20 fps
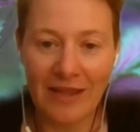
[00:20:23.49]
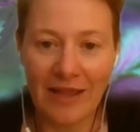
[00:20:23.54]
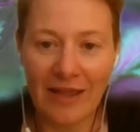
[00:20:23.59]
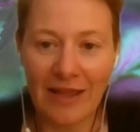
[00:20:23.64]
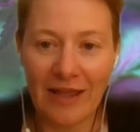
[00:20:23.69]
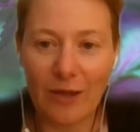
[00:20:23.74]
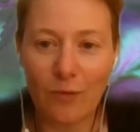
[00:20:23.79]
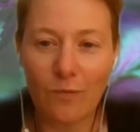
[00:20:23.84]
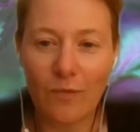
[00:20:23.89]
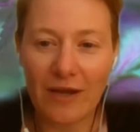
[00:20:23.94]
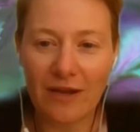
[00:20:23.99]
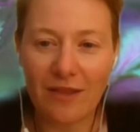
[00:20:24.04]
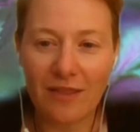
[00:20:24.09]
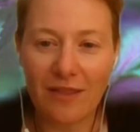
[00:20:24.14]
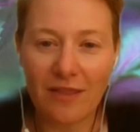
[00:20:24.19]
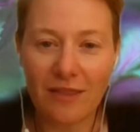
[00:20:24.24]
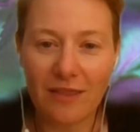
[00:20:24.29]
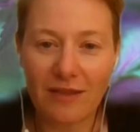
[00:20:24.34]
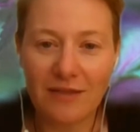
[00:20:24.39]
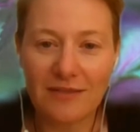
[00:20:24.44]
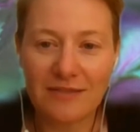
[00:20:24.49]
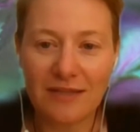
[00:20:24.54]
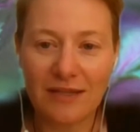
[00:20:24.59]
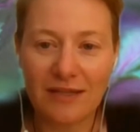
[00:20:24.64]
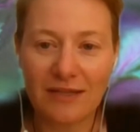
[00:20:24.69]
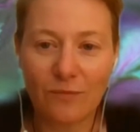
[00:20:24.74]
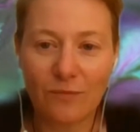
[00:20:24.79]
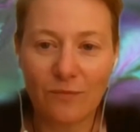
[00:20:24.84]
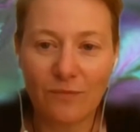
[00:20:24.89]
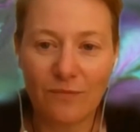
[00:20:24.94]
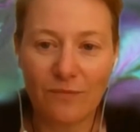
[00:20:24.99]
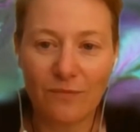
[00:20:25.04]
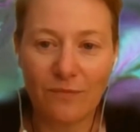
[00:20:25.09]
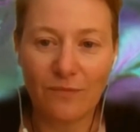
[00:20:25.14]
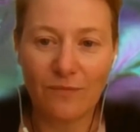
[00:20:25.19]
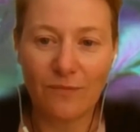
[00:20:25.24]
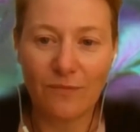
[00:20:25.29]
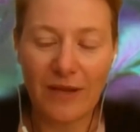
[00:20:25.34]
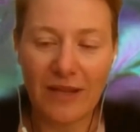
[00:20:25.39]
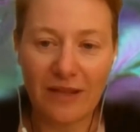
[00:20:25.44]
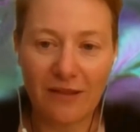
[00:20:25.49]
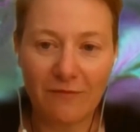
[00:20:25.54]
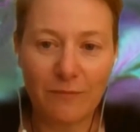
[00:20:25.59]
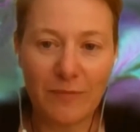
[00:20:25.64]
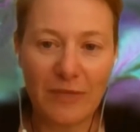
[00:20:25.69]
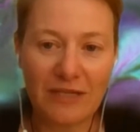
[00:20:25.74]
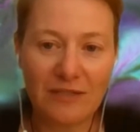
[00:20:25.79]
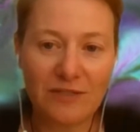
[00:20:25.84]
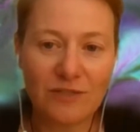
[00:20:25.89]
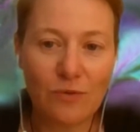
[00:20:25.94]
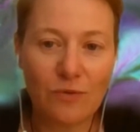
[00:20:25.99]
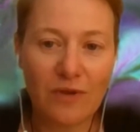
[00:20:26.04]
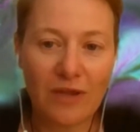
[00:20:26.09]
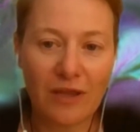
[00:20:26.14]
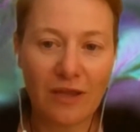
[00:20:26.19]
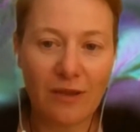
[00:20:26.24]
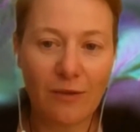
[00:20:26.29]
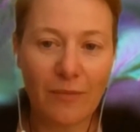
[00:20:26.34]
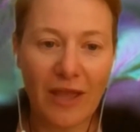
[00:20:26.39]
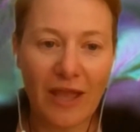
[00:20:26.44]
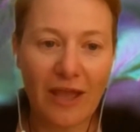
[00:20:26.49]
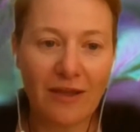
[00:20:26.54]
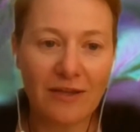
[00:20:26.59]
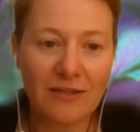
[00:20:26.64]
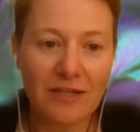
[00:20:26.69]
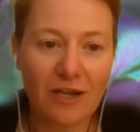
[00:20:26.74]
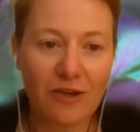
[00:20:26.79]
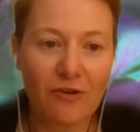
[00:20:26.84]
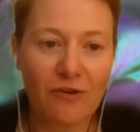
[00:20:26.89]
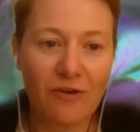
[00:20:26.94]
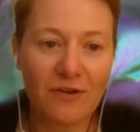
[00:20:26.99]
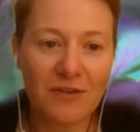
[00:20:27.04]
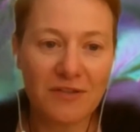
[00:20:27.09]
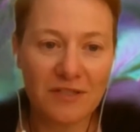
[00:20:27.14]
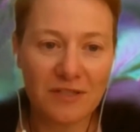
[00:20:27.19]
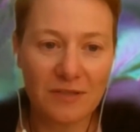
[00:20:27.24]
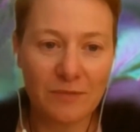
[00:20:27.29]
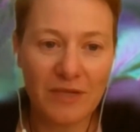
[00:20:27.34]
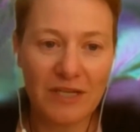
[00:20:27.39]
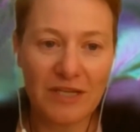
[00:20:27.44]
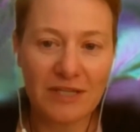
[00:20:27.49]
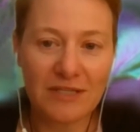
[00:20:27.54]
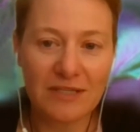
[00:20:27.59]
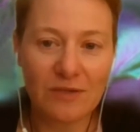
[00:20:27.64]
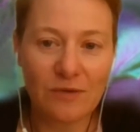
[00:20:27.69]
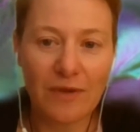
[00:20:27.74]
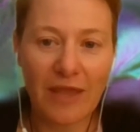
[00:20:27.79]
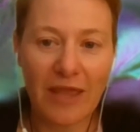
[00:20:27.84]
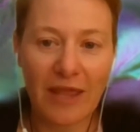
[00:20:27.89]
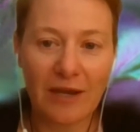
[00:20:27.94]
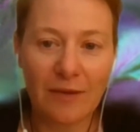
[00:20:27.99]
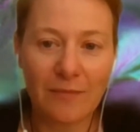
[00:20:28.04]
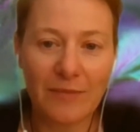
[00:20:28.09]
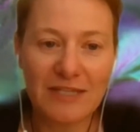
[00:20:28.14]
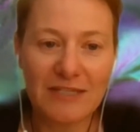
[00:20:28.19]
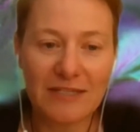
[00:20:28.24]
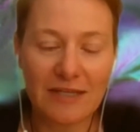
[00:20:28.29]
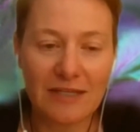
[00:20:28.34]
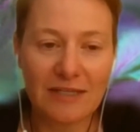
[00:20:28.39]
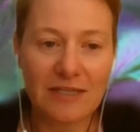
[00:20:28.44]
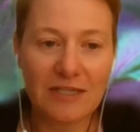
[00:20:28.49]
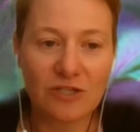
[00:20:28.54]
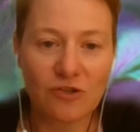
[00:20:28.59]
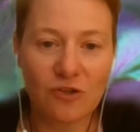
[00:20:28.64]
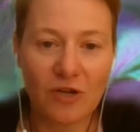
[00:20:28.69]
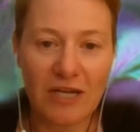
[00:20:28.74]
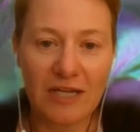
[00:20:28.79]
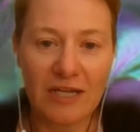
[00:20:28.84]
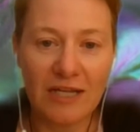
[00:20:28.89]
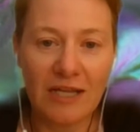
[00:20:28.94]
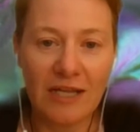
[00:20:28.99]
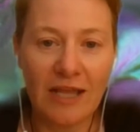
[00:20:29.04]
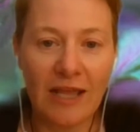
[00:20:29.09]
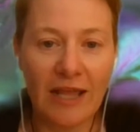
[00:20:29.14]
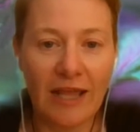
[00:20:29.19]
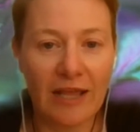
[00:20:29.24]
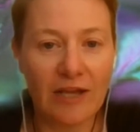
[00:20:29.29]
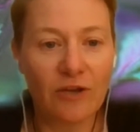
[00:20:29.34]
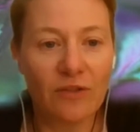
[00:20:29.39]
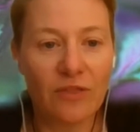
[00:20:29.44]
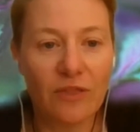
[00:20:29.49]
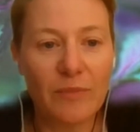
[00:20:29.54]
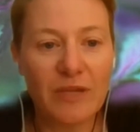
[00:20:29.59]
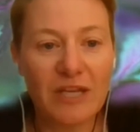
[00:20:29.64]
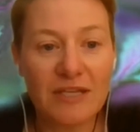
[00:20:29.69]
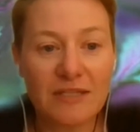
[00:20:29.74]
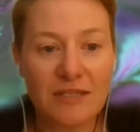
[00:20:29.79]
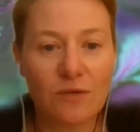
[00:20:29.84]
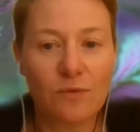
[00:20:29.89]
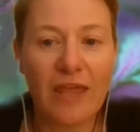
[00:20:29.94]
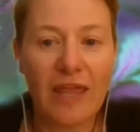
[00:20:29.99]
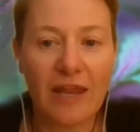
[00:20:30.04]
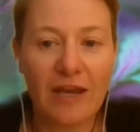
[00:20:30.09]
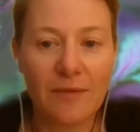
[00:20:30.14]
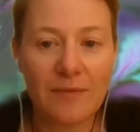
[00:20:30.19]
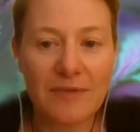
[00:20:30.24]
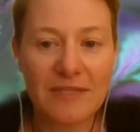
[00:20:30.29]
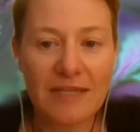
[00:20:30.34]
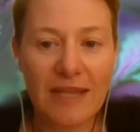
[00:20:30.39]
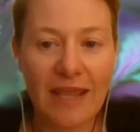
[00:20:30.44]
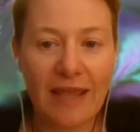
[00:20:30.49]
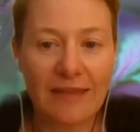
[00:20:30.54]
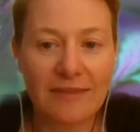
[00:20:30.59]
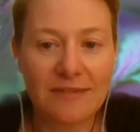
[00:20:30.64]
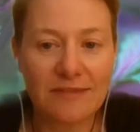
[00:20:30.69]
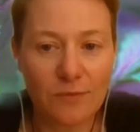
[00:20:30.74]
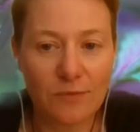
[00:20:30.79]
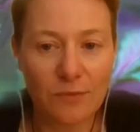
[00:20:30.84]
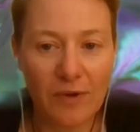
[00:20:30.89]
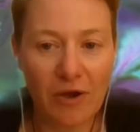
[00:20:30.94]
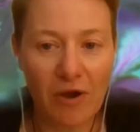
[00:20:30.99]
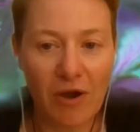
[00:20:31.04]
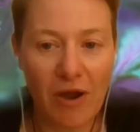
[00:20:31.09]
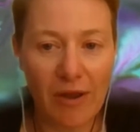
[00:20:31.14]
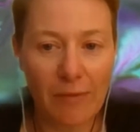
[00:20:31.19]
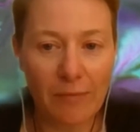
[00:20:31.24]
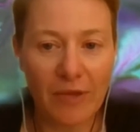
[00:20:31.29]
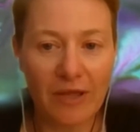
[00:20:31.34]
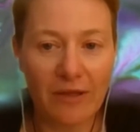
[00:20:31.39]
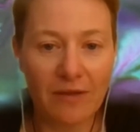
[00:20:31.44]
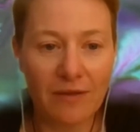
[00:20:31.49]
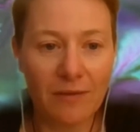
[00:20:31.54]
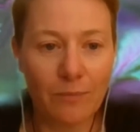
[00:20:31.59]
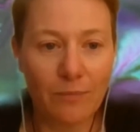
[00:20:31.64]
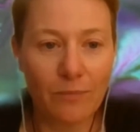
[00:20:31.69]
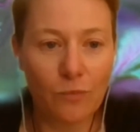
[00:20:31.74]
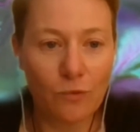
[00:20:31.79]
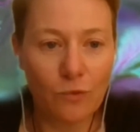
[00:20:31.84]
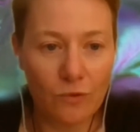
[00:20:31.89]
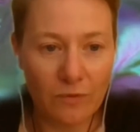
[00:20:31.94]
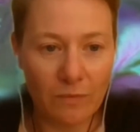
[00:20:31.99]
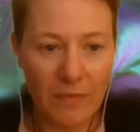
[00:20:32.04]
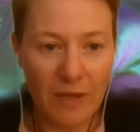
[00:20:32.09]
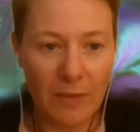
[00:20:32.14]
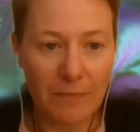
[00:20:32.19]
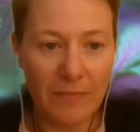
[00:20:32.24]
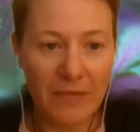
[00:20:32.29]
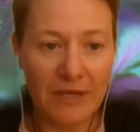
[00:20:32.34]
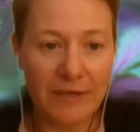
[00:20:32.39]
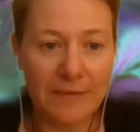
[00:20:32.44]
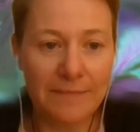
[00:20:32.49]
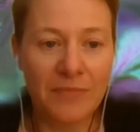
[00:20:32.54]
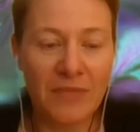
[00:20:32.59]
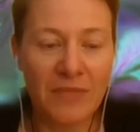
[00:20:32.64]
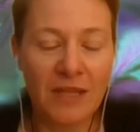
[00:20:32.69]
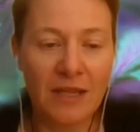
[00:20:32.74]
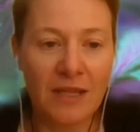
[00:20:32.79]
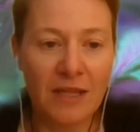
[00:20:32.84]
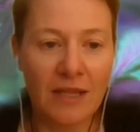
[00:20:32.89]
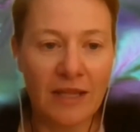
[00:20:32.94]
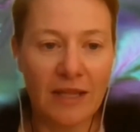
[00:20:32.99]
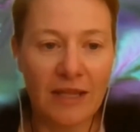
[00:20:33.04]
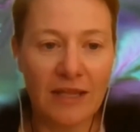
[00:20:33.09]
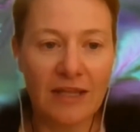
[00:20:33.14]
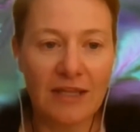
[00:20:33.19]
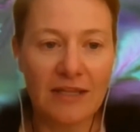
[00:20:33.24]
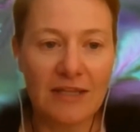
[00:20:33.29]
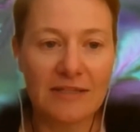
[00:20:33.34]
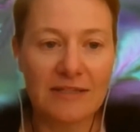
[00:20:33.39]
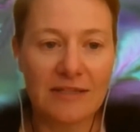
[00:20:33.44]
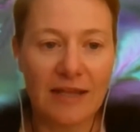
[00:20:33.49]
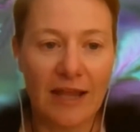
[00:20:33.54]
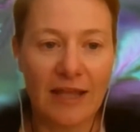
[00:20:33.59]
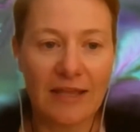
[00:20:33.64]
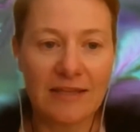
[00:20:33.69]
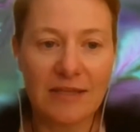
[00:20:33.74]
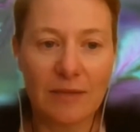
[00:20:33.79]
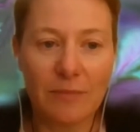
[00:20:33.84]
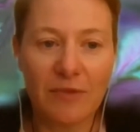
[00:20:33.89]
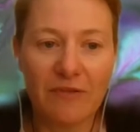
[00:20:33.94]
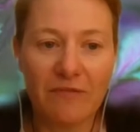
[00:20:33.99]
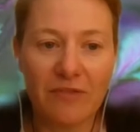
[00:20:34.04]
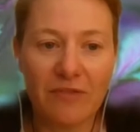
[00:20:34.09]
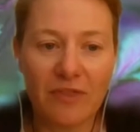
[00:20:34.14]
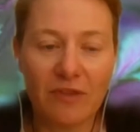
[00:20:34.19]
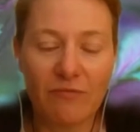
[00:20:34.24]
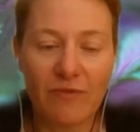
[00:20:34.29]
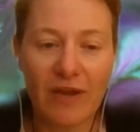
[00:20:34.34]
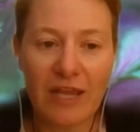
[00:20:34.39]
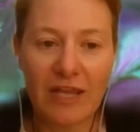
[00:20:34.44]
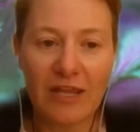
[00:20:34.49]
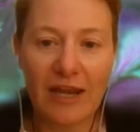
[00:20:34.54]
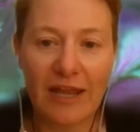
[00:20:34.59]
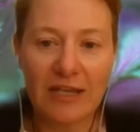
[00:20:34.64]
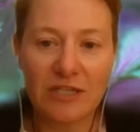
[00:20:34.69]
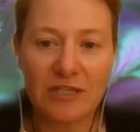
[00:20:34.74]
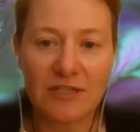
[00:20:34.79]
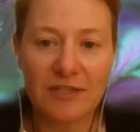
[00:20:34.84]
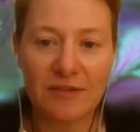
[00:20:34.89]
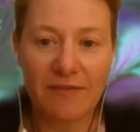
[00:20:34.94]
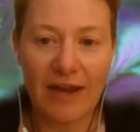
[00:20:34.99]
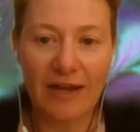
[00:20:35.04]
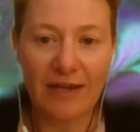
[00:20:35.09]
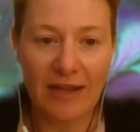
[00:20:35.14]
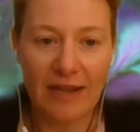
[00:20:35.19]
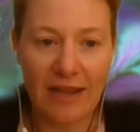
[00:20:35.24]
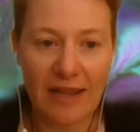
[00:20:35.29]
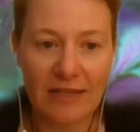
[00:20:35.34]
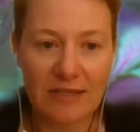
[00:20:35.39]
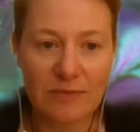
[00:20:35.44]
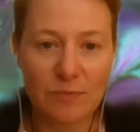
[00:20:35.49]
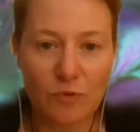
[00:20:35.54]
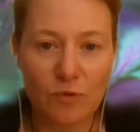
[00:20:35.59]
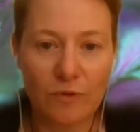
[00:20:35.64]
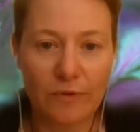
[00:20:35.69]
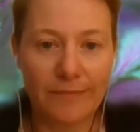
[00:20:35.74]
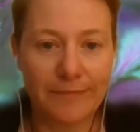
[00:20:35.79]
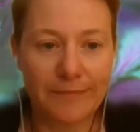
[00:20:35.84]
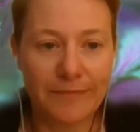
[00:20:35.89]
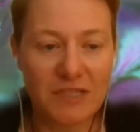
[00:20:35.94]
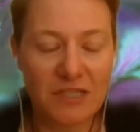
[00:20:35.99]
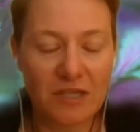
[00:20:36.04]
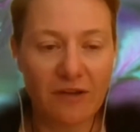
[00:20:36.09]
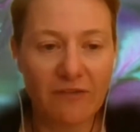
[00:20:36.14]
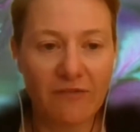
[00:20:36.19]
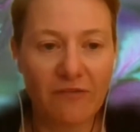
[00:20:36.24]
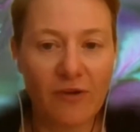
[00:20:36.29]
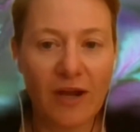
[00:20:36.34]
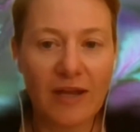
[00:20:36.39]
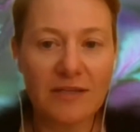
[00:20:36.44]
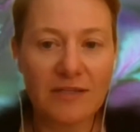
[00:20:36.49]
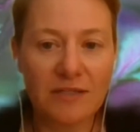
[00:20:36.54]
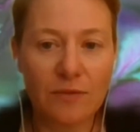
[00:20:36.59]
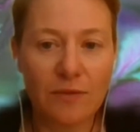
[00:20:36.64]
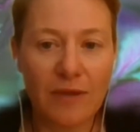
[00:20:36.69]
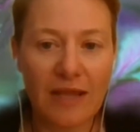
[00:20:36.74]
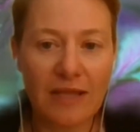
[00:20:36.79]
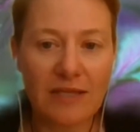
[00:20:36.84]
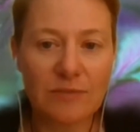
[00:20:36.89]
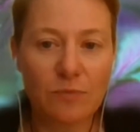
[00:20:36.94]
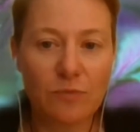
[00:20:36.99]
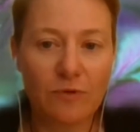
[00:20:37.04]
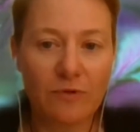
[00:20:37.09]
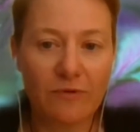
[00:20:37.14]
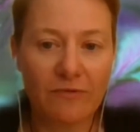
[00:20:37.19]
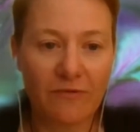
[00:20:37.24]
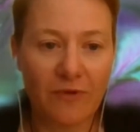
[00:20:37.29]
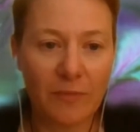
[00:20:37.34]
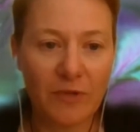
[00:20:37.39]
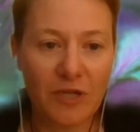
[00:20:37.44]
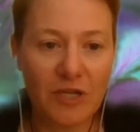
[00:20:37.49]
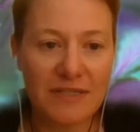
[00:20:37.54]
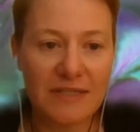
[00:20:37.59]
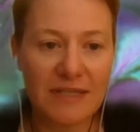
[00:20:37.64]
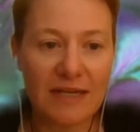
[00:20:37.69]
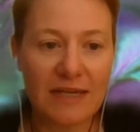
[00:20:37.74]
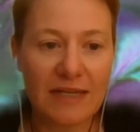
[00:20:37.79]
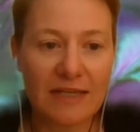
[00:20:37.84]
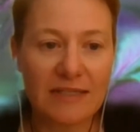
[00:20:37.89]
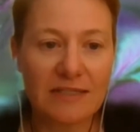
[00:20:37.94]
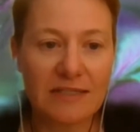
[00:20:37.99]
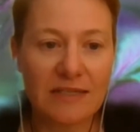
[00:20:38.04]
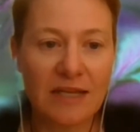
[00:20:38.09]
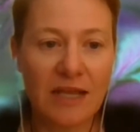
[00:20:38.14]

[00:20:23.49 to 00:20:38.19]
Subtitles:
One of the things that we have been talking about across the medicinal cannabis industry and on the Medicinal Cannabis Council, where I'm a board member, is some of the regulations around export. So for us to export from New Zealand,